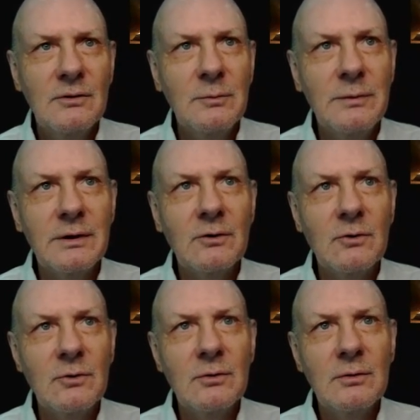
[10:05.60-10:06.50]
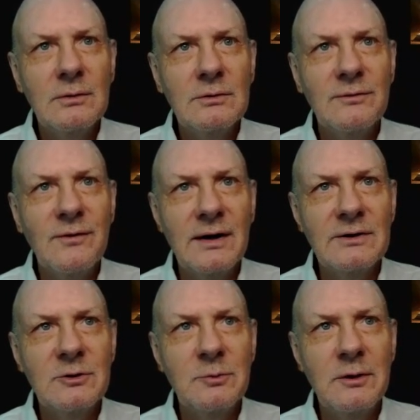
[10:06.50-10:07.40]
The miracle
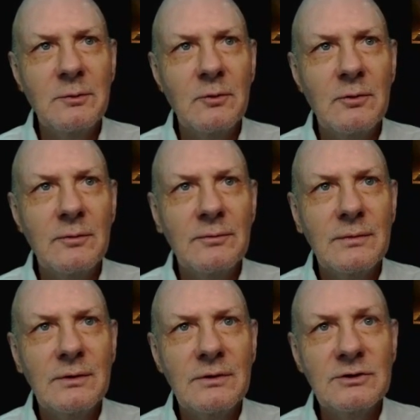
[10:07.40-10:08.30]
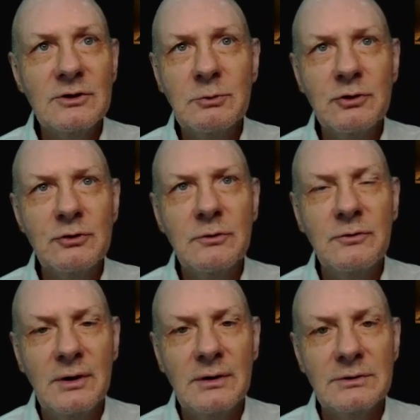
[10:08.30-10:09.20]
divides the people. This is what truth
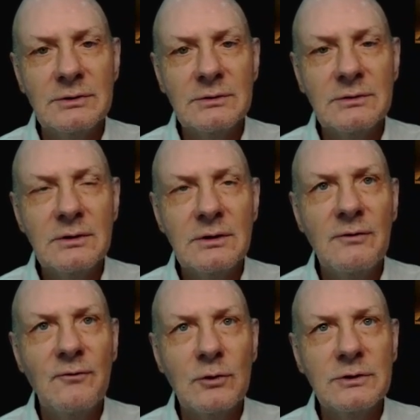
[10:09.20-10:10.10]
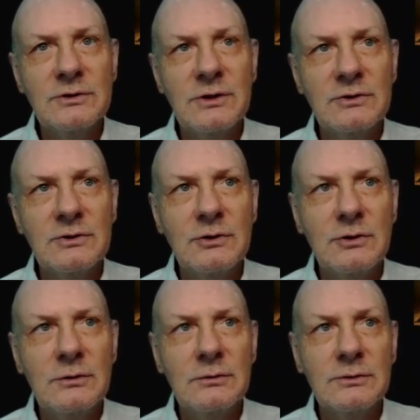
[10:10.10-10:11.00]
does. It forces us to
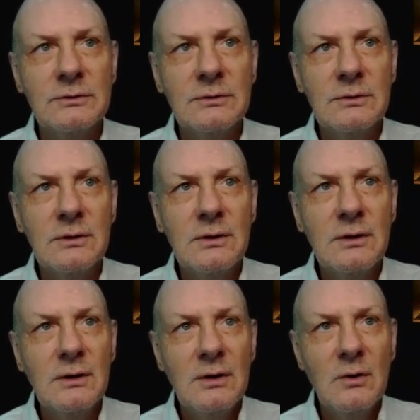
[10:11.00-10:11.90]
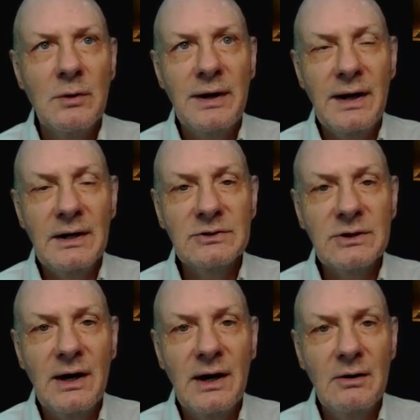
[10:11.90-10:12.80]
choose. When
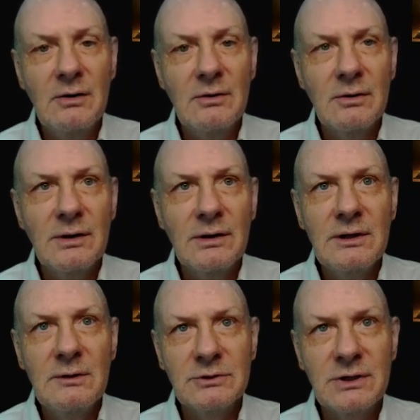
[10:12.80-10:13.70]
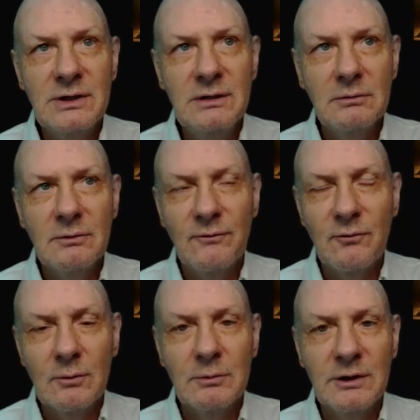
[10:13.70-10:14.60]
asked how he was healed, the
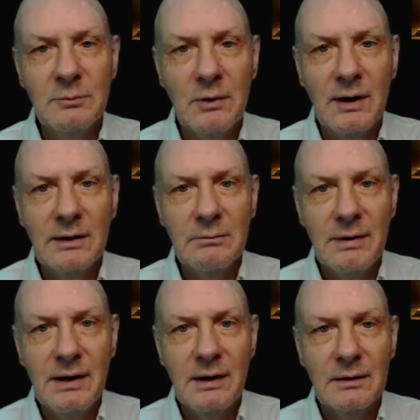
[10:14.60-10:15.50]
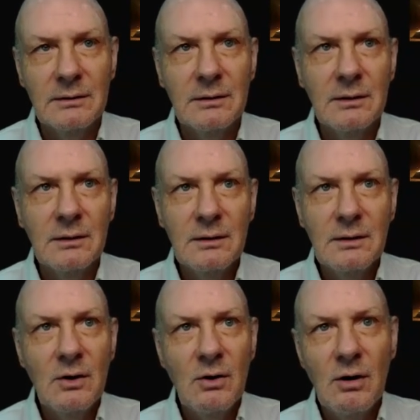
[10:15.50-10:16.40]
formerly blind man
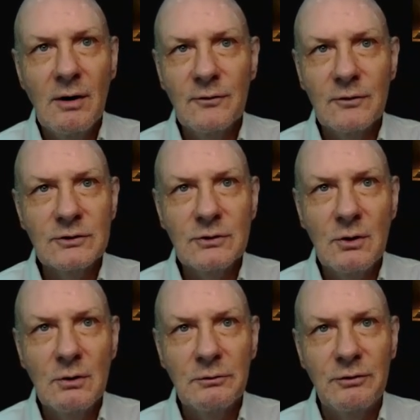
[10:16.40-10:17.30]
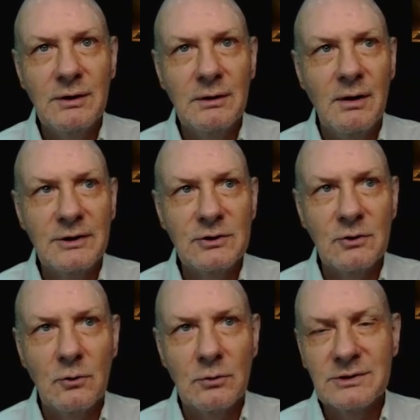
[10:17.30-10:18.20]
offers no
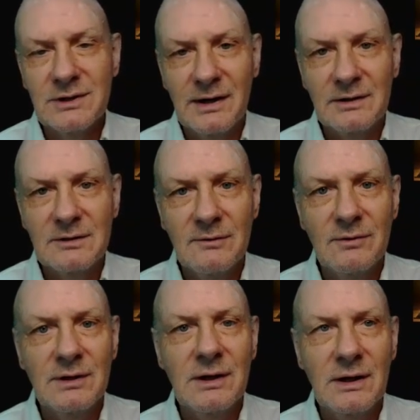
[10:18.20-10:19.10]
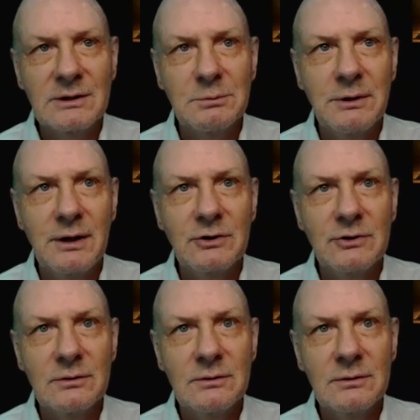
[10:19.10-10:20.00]
theological or scientific
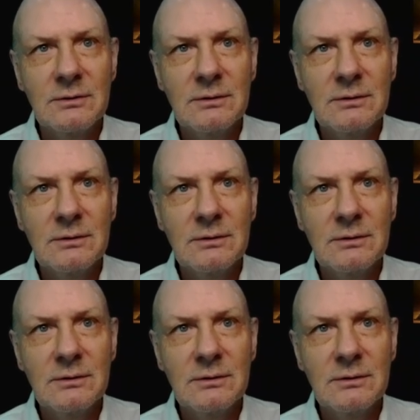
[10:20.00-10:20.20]
explanation.